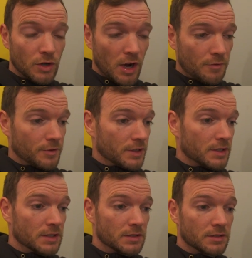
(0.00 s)

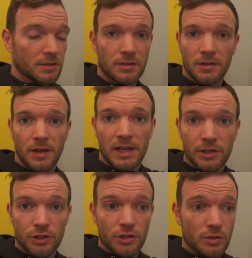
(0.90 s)
coffees,
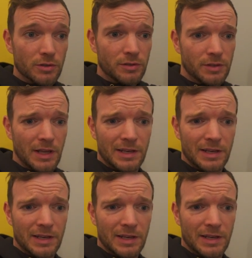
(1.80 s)
and juice,